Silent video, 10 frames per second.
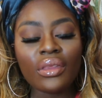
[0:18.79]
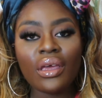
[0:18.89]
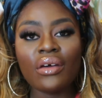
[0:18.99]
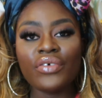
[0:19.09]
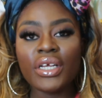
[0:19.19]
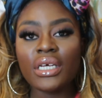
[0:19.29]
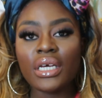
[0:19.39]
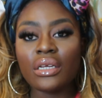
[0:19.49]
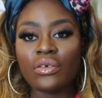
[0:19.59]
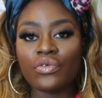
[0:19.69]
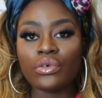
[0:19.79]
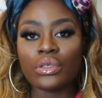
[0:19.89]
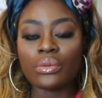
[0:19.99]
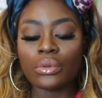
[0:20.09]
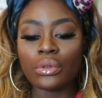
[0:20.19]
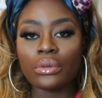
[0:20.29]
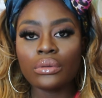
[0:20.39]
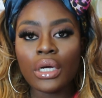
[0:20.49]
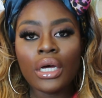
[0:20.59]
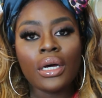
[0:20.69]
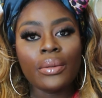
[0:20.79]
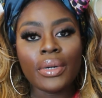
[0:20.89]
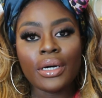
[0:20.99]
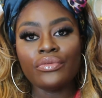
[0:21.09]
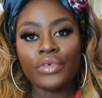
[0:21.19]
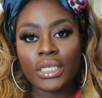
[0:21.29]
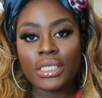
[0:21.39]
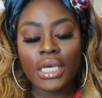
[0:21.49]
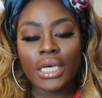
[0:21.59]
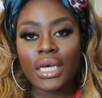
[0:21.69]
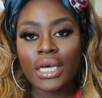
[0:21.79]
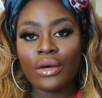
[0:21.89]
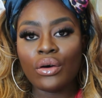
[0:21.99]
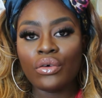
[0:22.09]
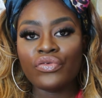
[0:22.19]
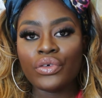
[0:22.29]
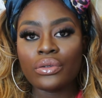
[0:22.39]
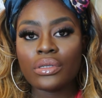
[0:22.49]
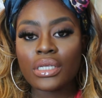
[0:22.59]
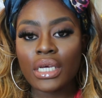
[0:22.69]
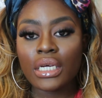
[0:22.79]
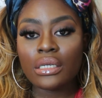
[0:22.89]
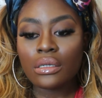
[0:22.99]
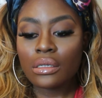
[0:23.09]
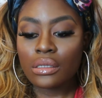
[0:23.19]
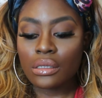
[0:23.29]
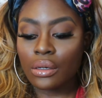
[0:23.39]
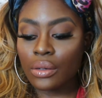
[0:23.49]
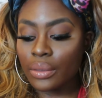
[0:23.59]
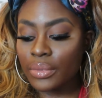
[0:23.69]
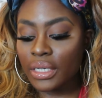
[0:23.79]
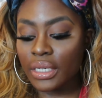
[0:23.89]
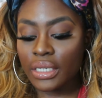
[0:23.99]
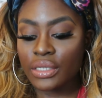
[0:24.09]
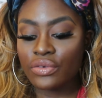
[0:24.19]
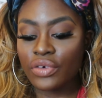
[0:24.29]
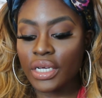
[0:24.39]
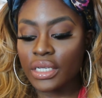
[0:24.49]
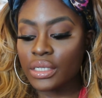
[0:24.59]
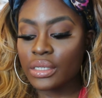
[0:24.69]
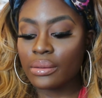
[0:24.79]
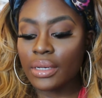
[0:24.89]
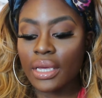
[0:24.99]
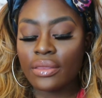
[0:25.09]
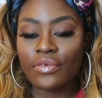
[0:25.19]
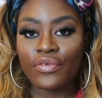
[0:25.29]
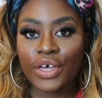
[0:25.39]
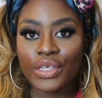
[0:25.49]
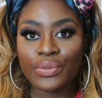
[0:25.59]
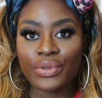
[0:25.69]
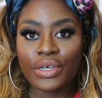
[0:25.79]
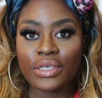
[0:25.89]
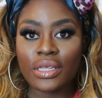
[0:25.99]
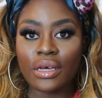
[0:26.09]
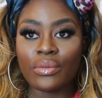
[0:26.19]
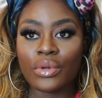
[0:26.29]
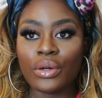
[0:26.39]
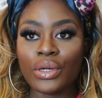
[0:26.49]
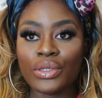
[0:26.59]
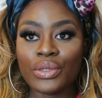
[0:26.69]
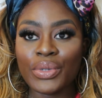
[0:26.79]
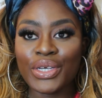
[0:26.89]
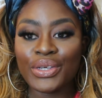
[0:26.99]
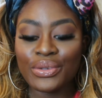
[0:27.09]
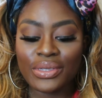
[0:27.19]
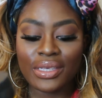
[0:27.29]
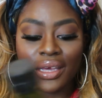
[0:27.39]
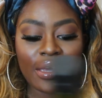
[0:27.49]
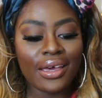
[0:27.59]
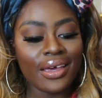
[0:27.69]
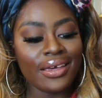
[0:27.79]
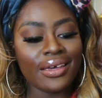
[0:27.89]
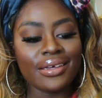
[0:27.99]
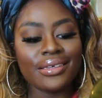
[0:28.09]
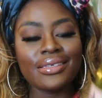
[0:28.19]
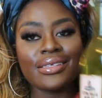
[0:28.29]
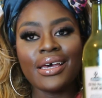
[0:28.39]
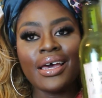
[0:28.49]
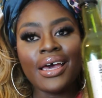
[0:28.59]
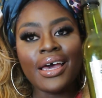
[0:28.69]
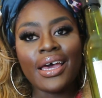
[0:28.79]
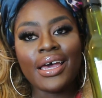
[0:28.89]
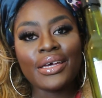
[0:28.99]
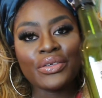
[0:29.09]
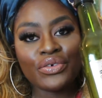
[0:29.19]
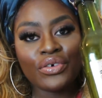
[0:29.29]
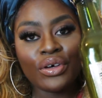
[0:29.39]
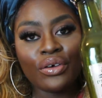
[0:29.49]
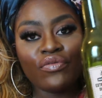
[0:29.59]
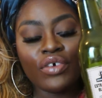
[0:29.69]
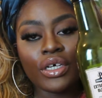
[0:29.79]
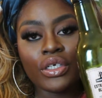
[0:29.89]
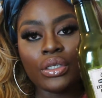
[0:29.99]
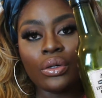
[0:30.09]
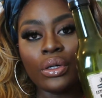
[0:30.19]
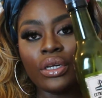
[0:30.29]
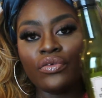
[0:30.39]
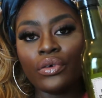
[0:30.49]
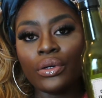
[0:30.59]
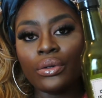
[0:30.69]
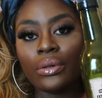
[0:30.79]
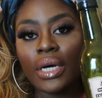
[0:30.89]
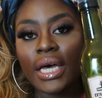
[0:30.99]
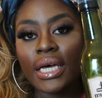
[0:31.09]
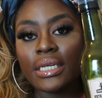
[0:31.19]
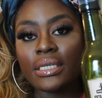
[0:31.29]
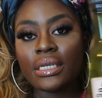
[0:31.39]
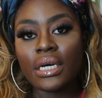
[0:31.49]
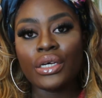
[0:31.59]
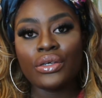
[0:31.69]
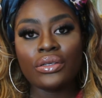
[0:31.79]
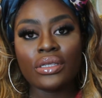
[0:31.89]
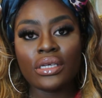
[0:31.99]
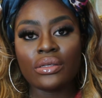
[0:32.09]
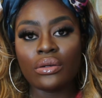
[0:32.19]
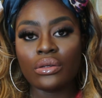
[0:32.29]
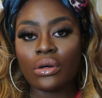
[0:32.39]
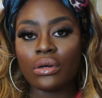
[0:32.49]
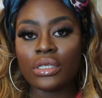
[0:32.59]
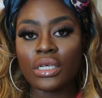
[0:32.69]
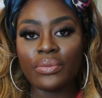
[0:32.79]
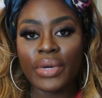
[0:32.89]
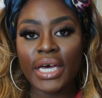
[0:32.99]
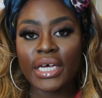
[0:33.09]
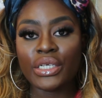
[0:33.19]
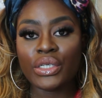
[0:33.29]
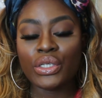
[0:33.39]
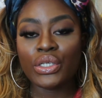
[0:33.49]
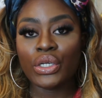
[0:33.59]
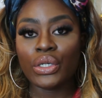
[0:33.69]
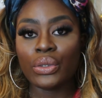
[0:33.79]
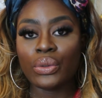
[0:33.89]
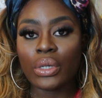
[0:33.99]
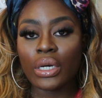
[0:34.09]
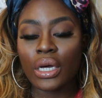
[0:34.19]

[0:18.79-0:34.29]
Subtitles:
really inaffordable but really take care of your skin. So I'm going to get straight into it. The first product that I'm going to be using is extra virgin olive oil, and I use this on a cotton pad to